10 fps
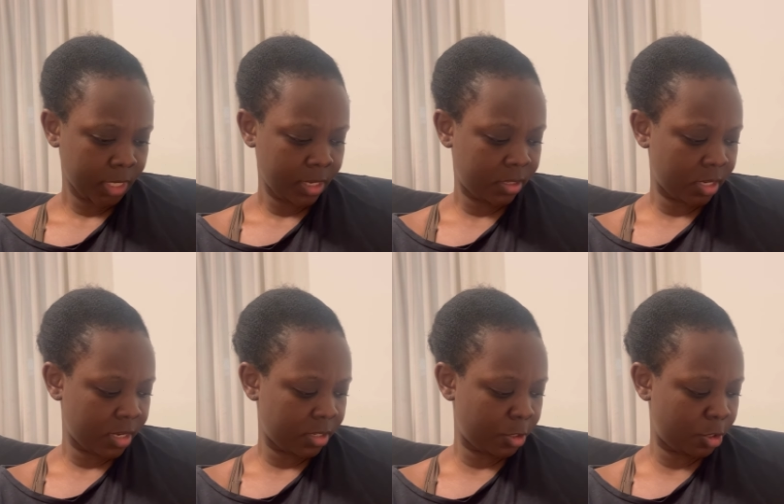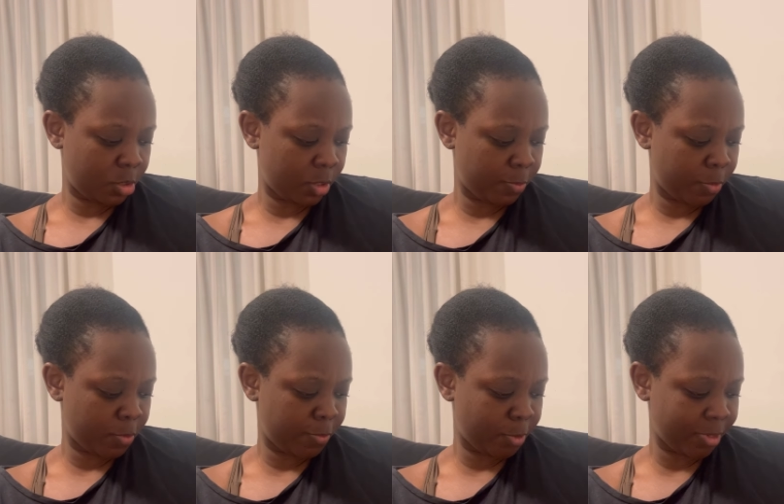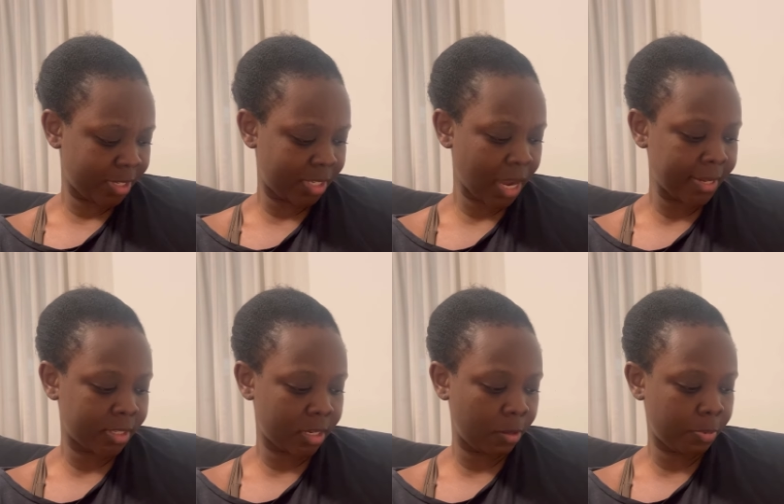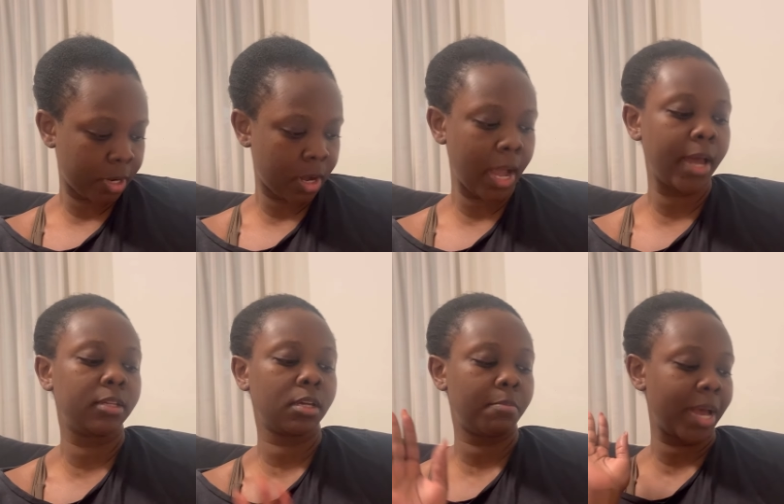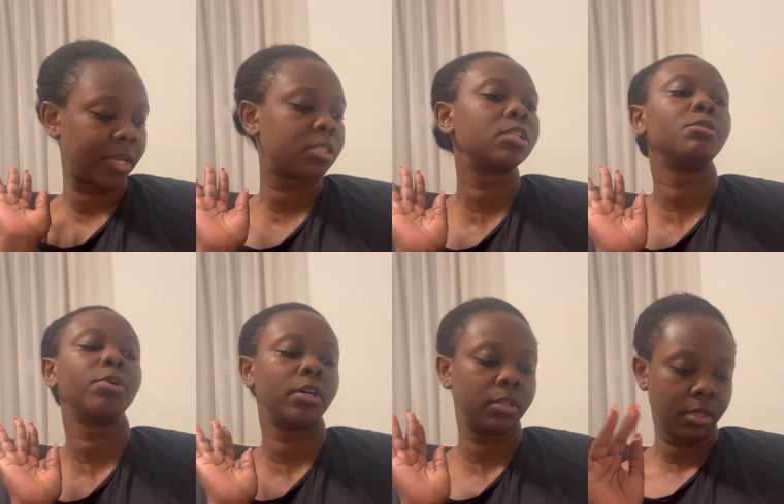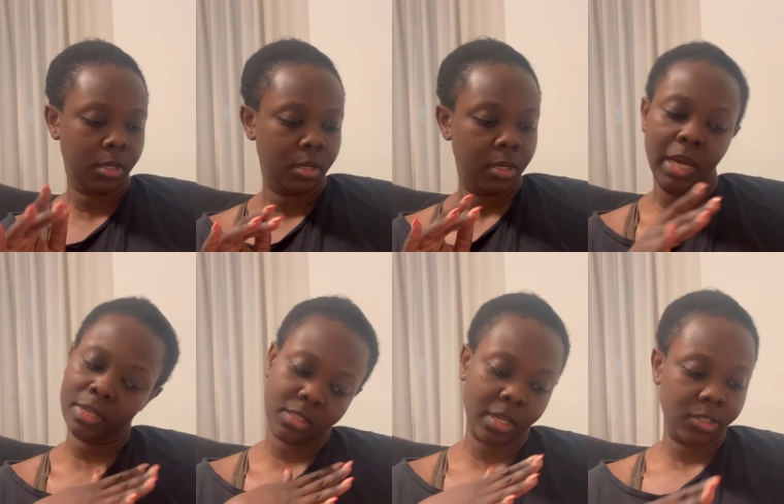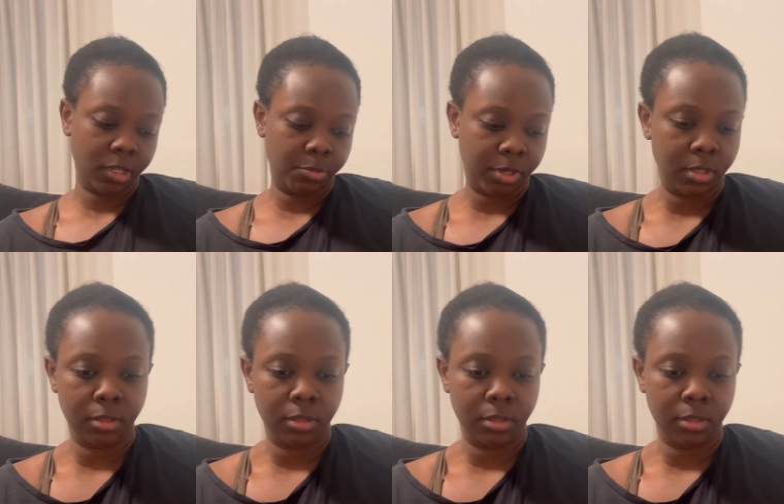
it says it's suitable for a side sleeper and a back sleeper and a side sleeper.